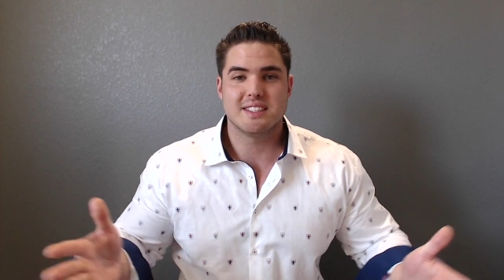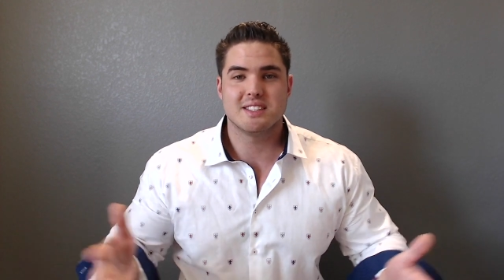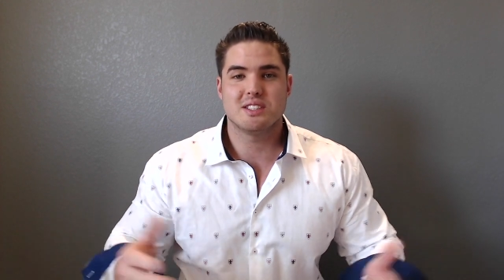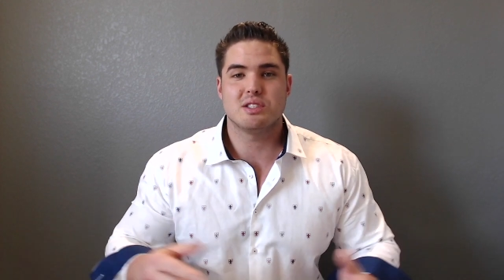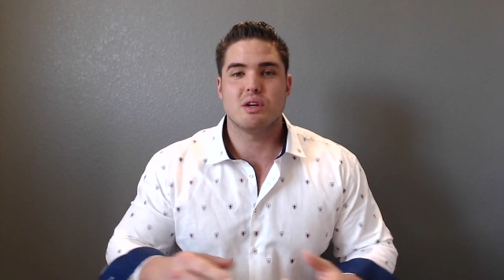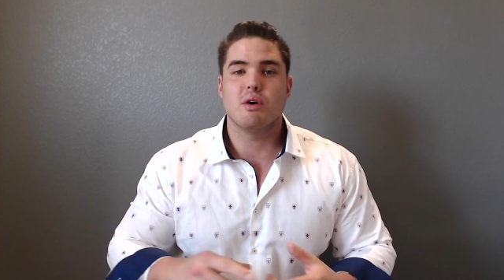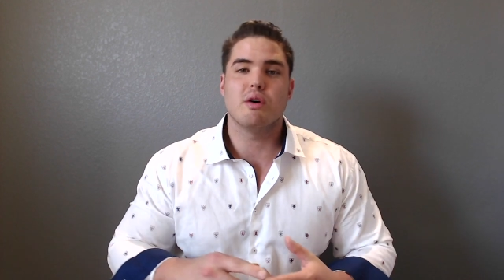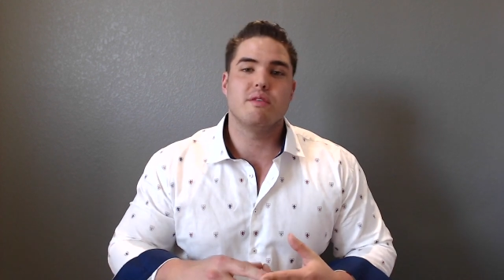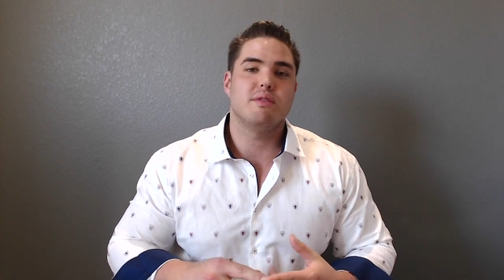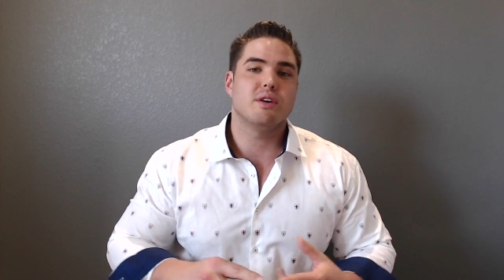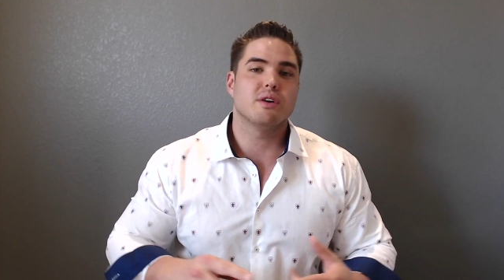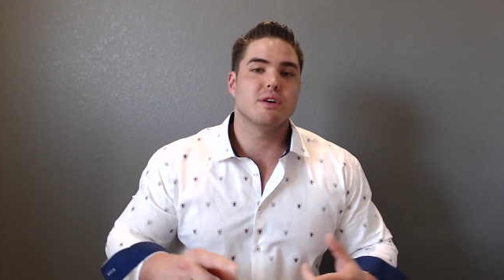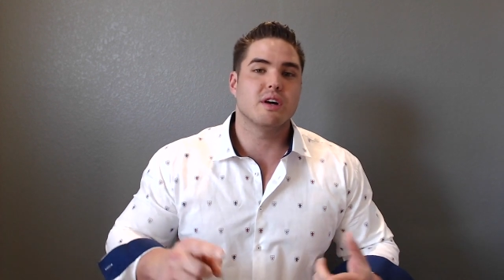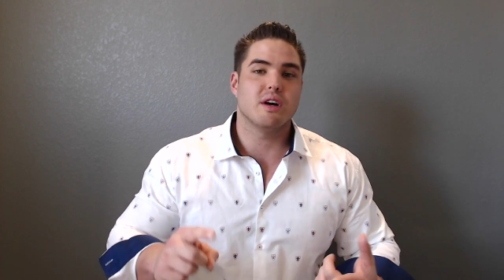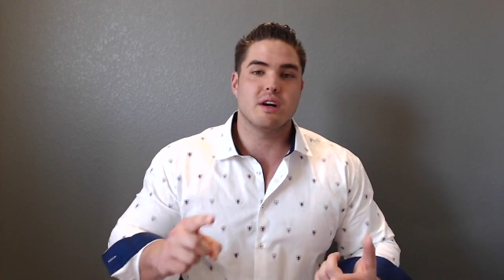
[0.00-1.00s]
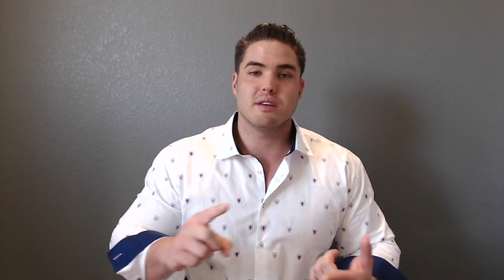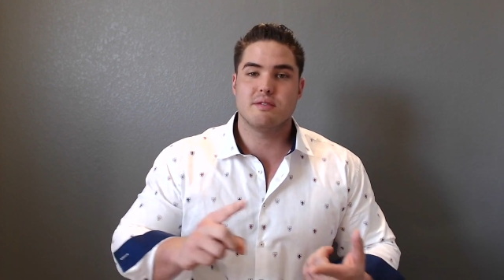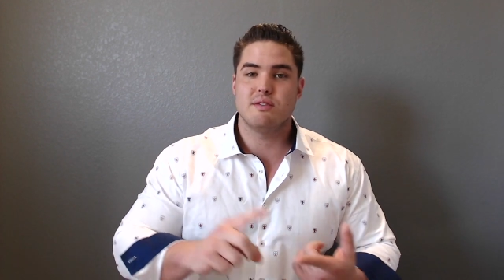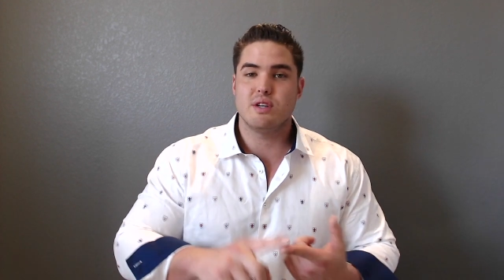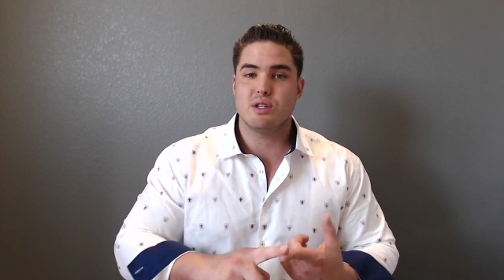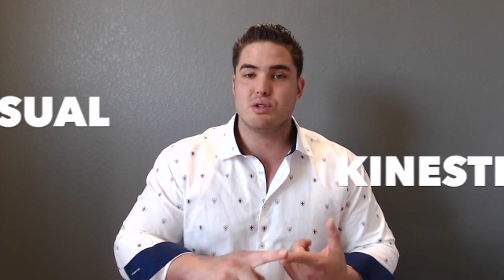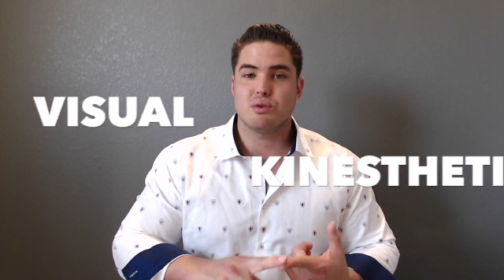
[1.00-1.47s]
So if you're a
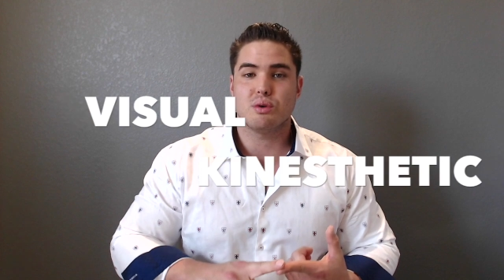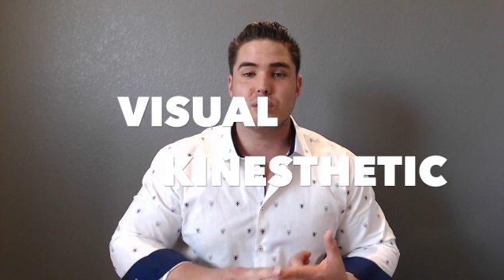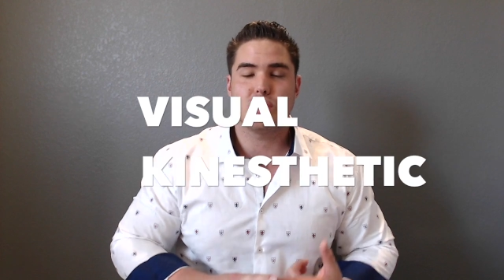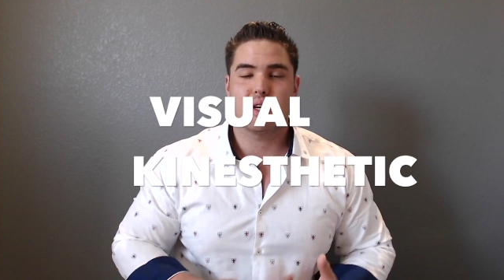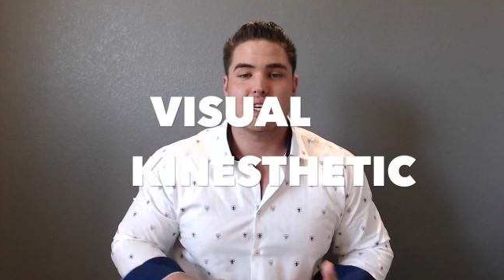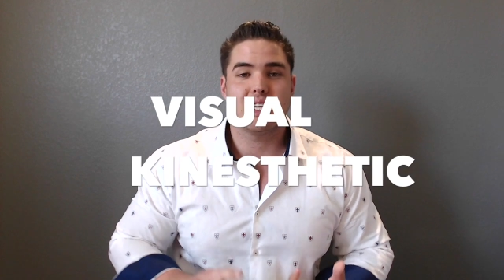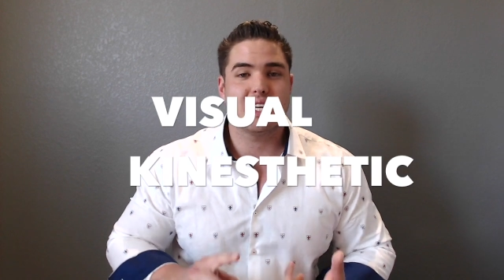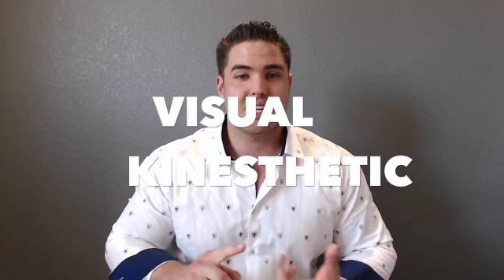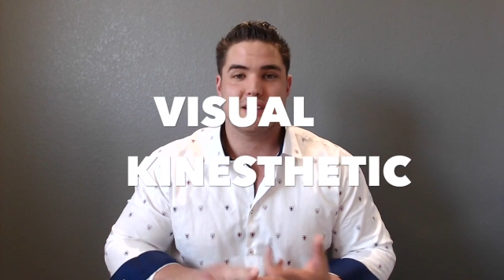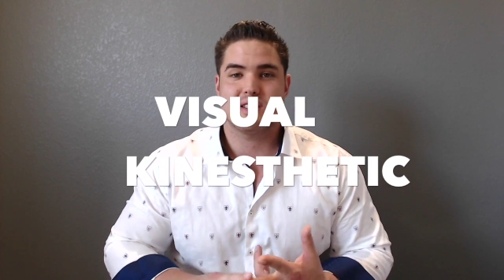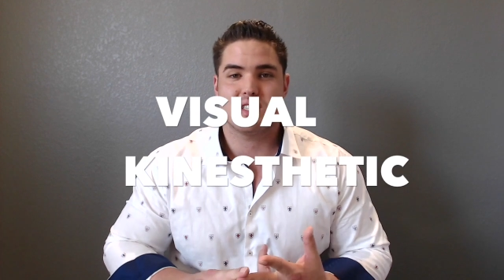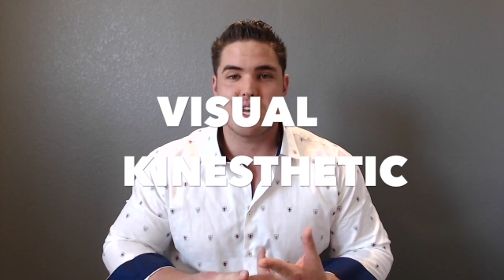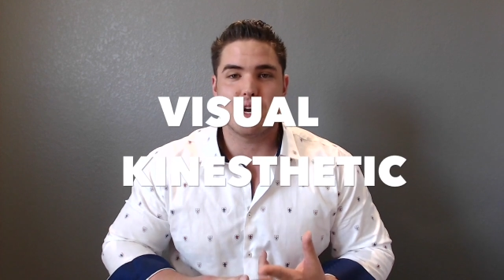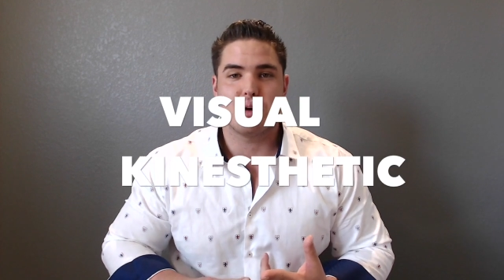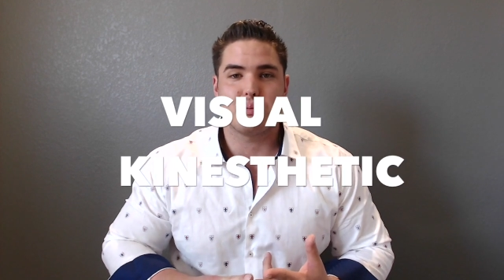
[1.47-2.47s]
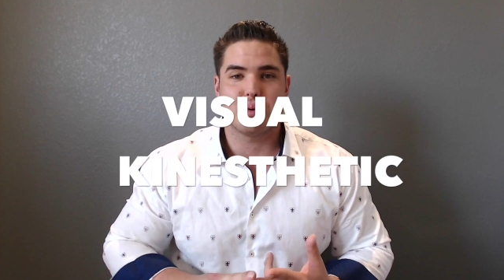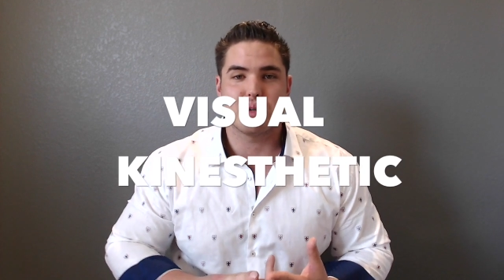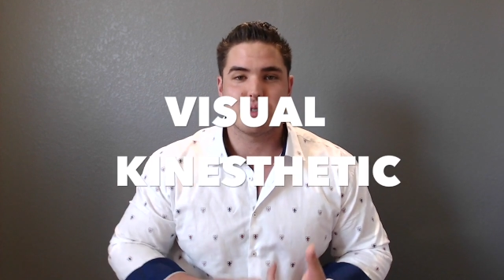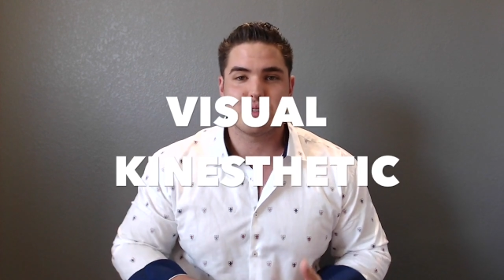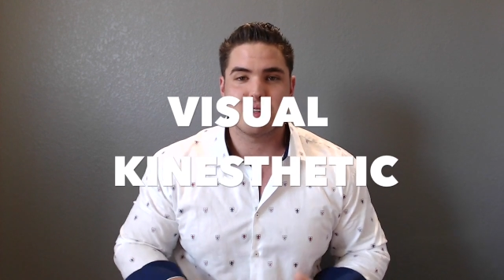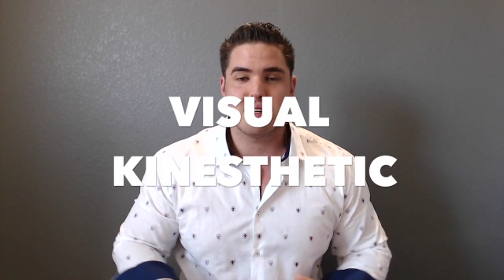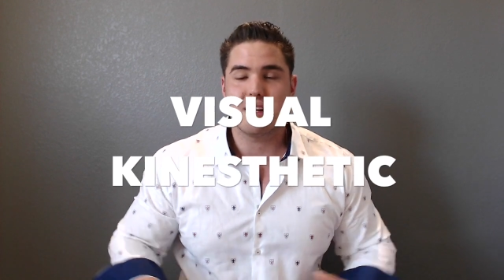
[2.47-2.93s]
visual and kinesthetic
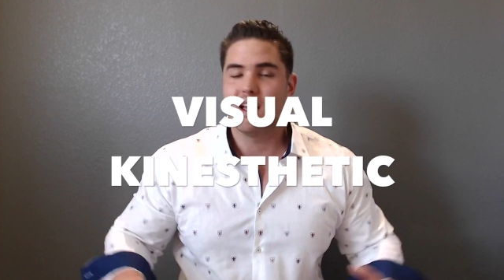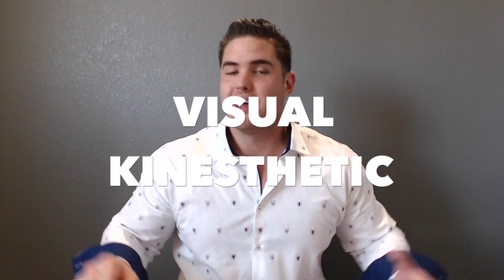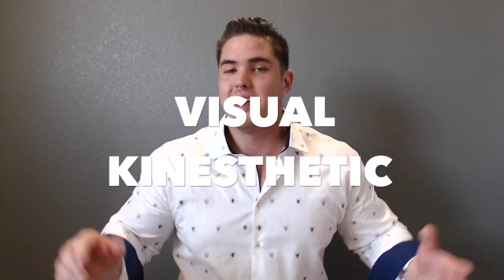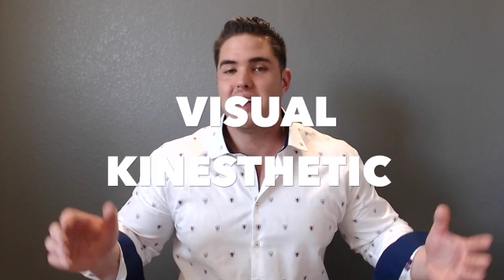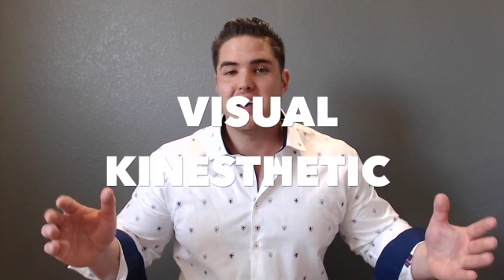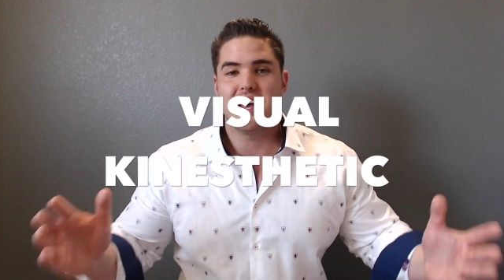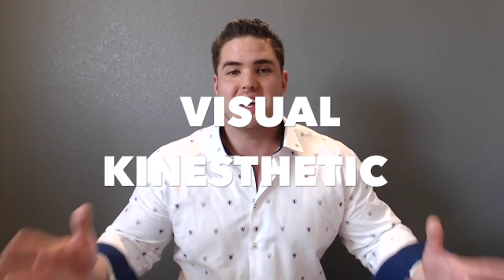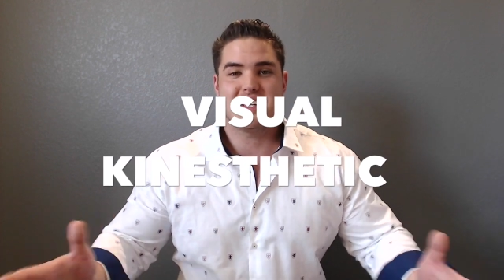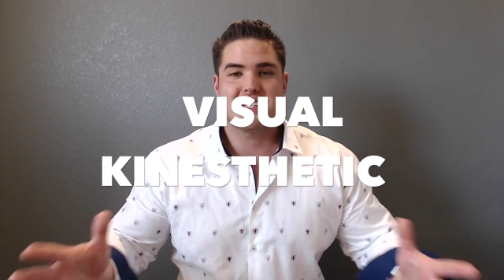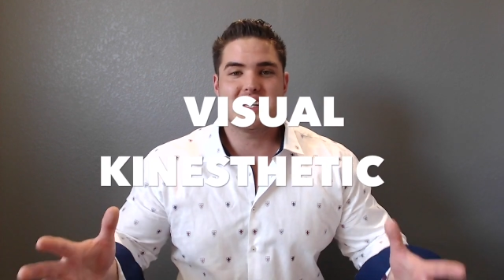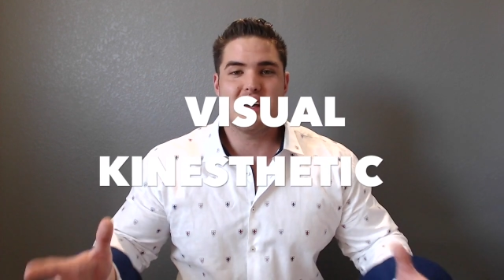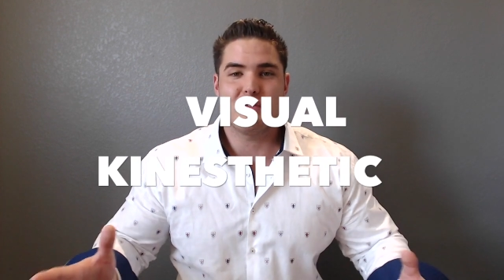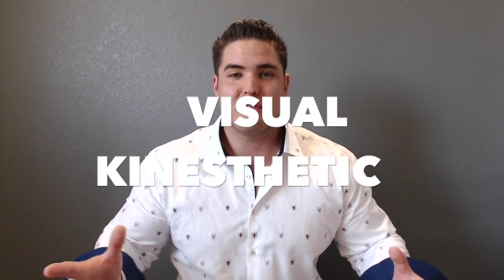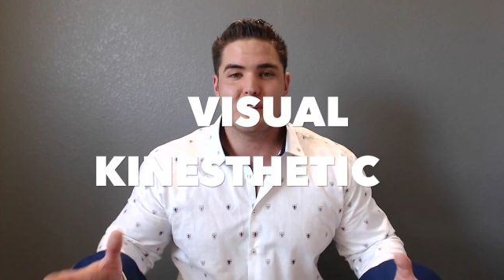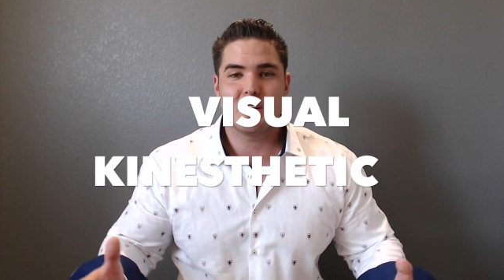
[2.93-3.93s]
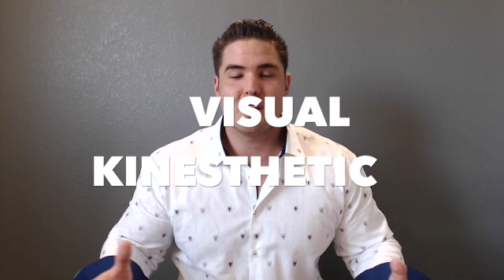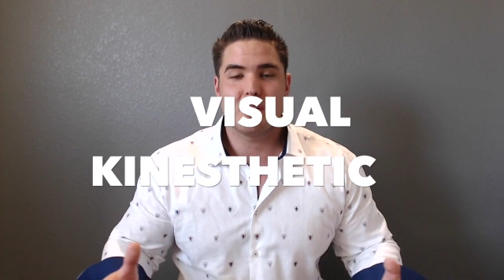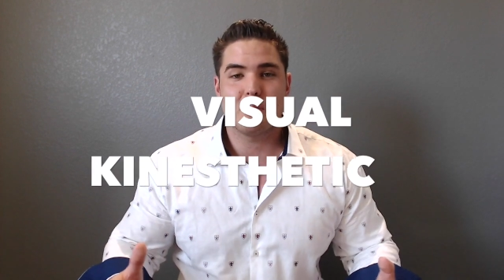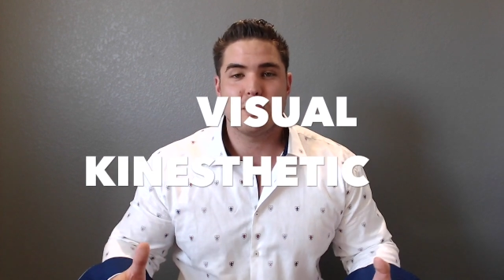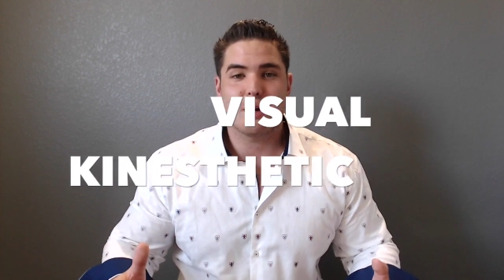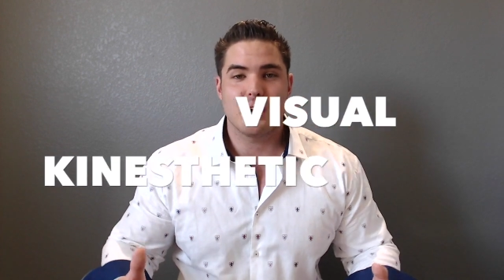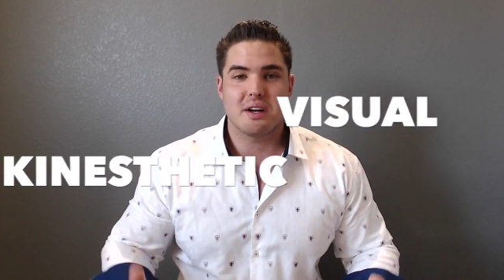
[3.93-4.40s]
person, it's definitely going
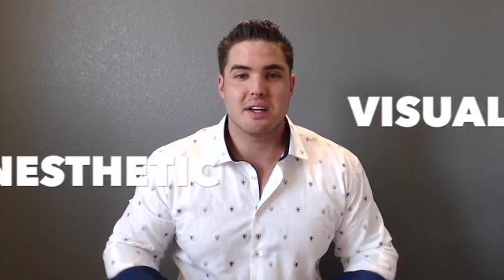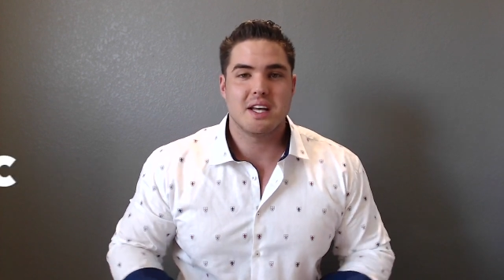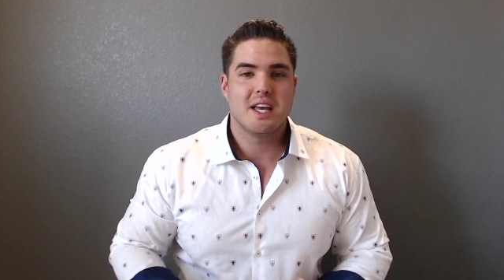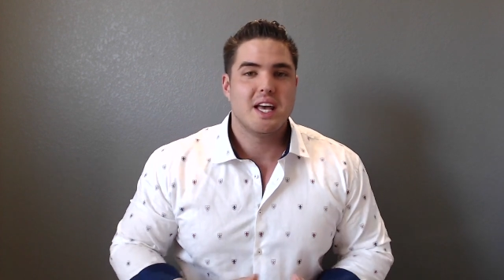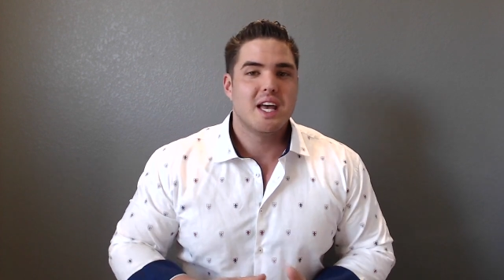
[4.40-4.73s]
to work.